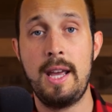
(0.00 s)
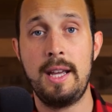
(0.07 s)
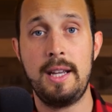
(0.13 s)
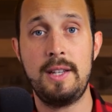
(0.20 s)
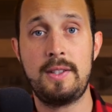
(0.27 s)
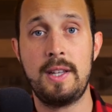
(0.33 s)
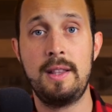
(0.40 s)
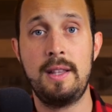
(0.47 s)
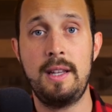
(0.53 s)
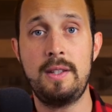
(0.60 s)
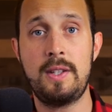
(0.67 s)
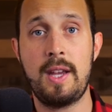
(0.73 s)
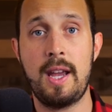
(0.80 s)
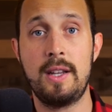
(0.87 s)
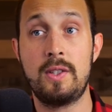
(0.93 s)
is in
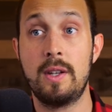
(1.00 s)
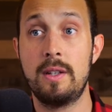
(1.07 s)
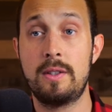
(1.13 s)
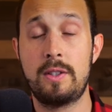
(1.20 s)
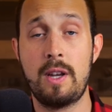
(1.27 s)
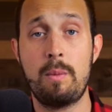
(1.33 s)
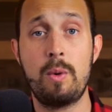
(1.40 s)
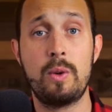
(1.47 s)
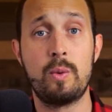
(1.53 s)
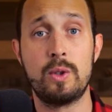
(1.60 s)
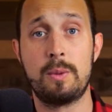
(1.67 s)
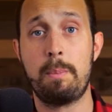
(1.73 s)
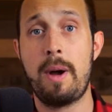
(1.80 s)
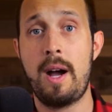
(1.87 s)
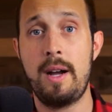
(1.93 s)
this case, someone
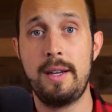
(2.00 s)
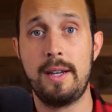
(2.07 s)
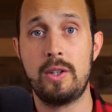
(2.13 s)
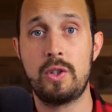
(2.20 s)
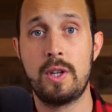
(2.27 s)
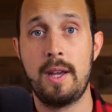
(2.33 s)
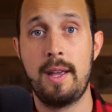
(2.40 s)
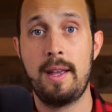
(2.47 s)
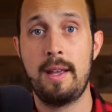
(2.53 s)
was punished